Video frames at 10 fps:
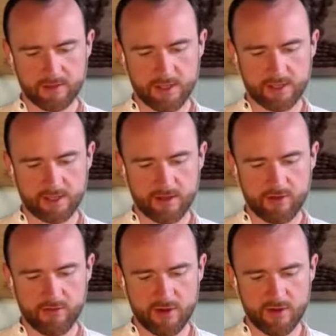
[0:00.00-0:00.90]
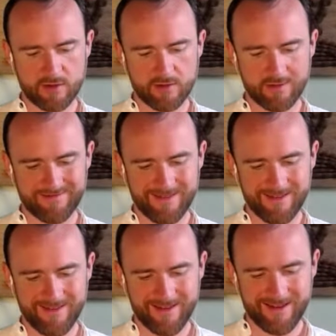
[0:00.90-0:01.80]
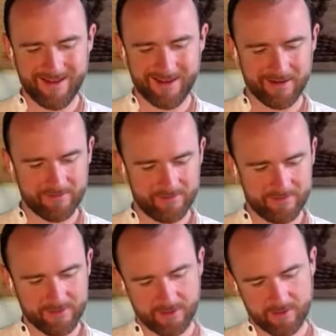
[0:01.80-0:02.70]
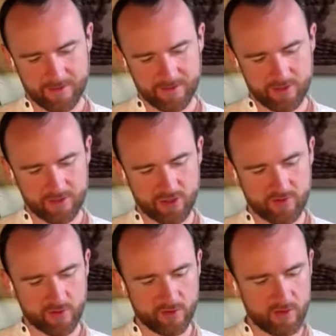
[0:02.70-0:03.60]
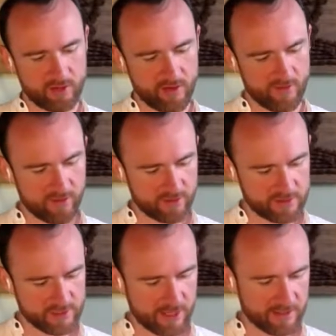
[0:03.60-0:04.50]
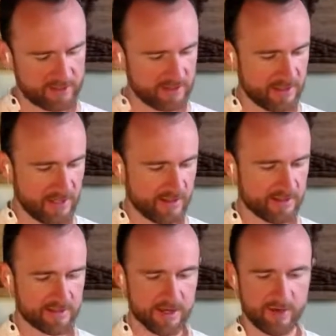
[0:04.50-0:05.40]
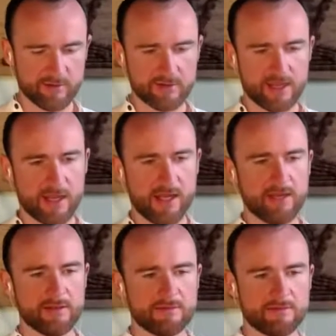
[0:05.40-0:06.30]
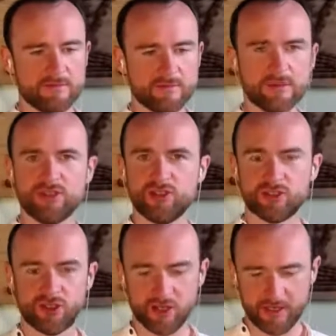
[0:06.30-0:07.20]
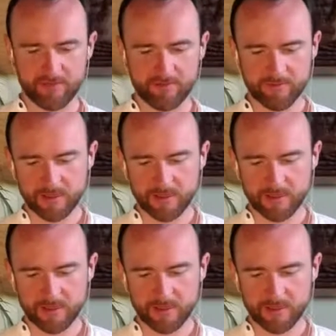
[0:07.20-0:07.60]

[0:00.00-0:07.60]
6 had 3, 9. So if you were looking for a sign today and the sign was 9, you just got it.